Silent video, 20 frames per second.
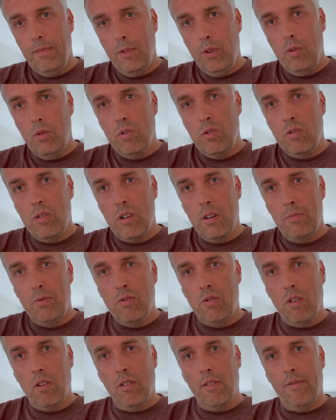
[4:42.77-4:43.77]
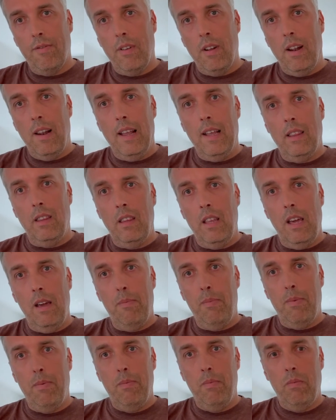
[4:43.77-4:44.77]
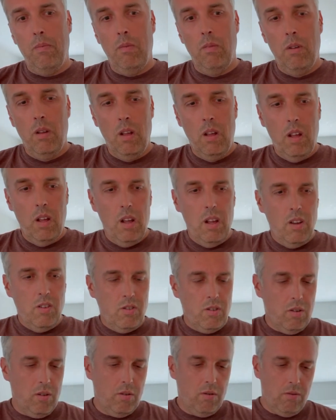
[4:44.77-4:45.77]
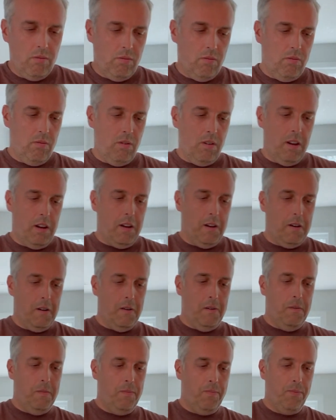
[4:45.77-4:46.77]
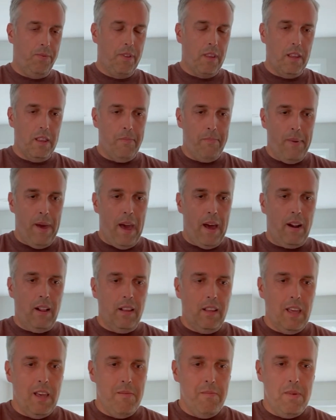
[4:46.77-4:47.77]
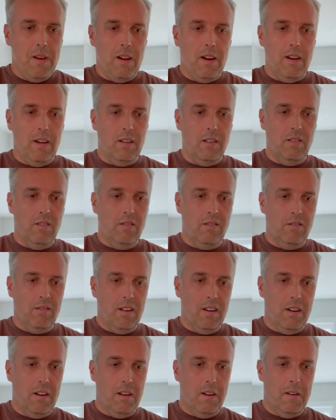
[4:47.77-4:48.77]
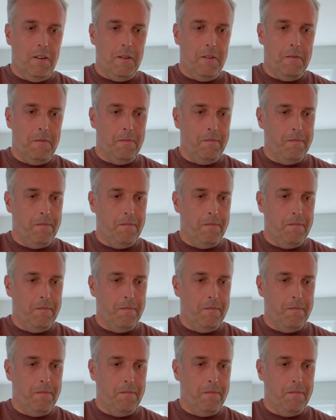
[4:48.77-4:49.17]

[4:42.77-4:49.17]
strips of lead tape. So the paddle came in as I